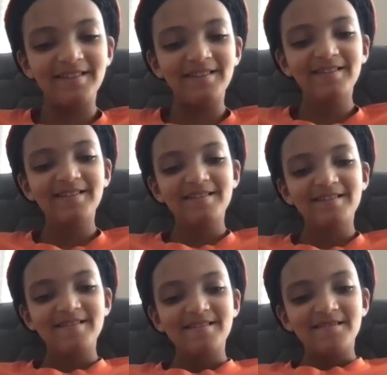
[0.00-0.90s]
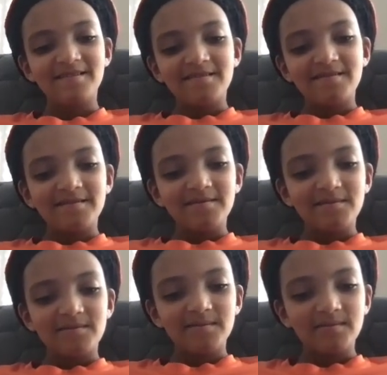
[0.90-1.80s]

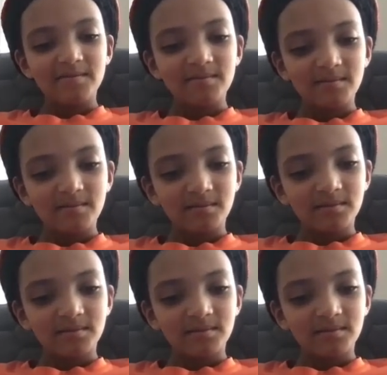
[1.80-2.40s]
No words are spoken by the person on screen.